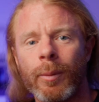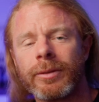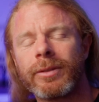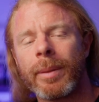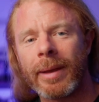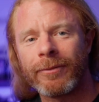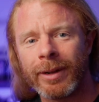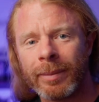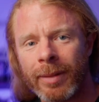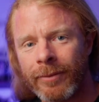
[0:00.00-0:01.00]
What's up, my
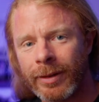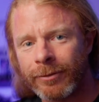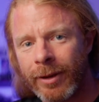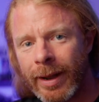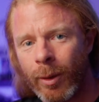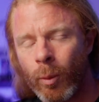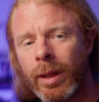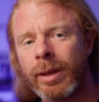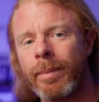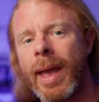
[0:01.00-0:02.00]
freedom-loving friend?
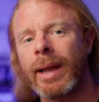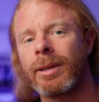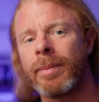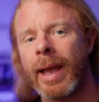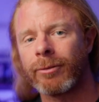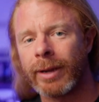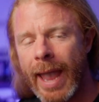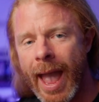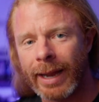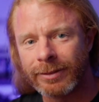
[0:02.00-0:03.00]
Welcome back to my
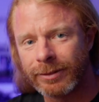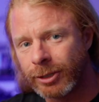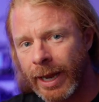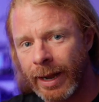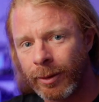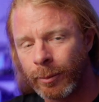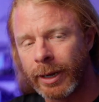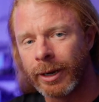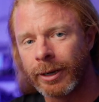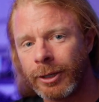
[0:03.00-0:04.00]
Reacts channel,
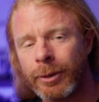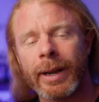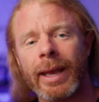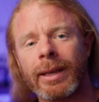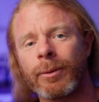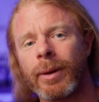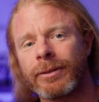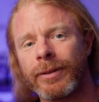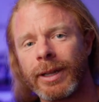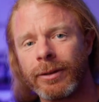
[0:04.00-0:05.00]
where you and I get to watch
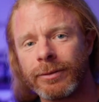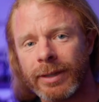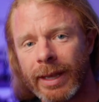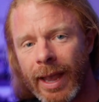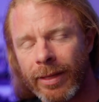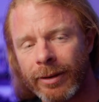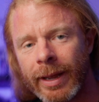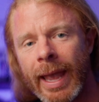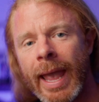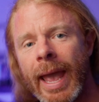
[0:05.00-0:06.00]
videos
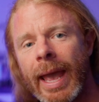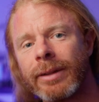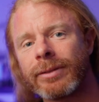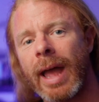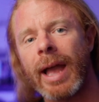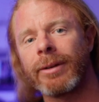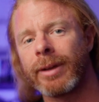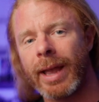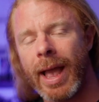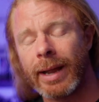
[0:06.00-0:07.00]
together as I
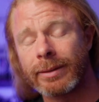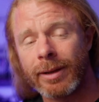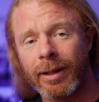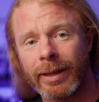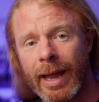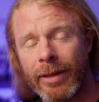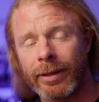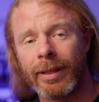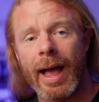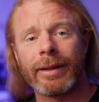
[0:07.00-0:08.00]
react, calling out
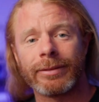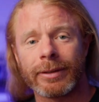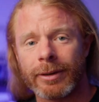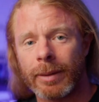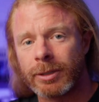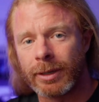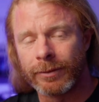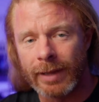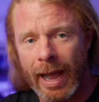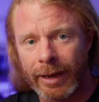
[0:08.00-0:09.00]
the lies and corruption
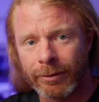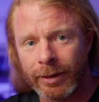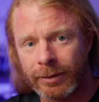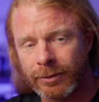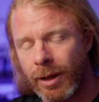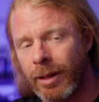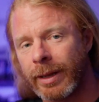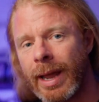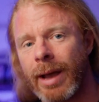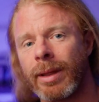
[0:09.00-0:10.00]
of tyrants,
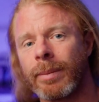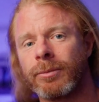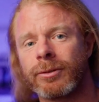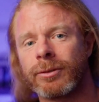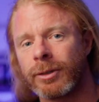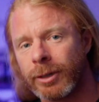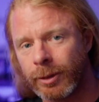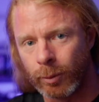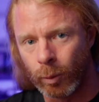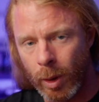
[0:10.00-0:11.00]
calling out
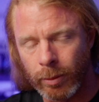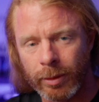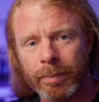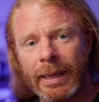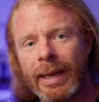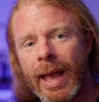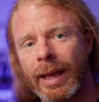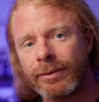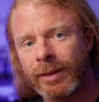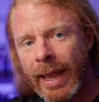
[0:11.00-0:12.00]
absurd woke
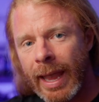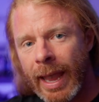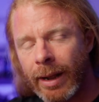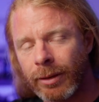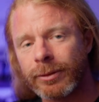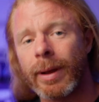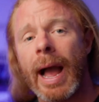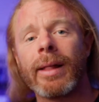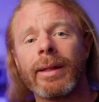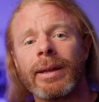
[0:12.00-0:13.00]
BS, and also
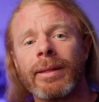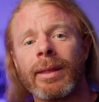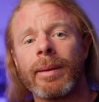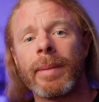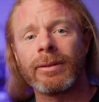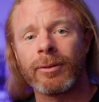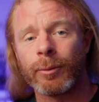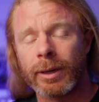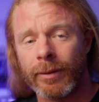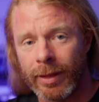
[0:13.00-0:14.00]
highlighting the amazing
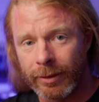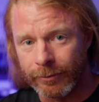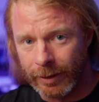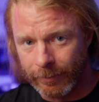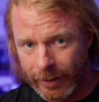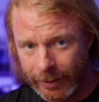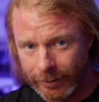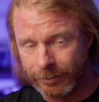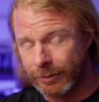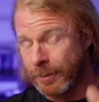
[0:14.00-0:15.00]
work of other freedom
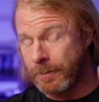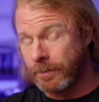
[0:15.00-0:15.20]
fighters.